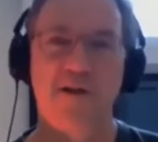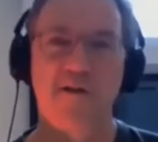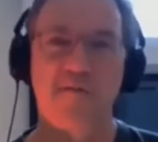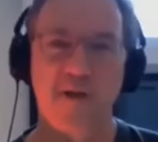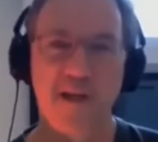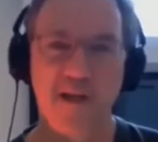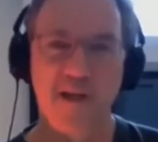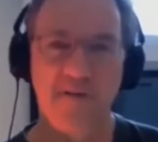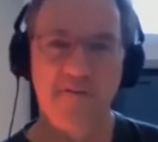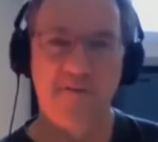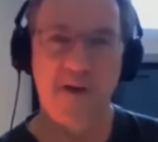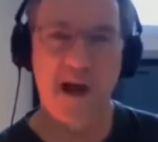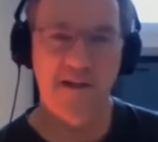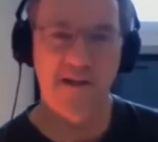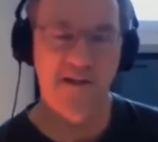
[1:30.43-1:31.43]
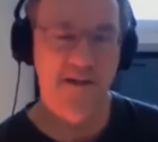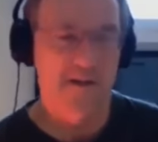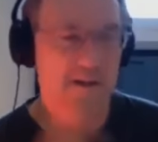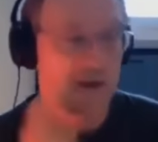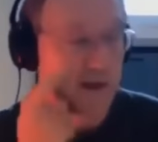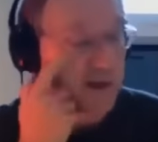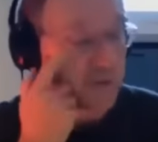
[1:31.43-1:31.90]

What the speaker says: reinfection.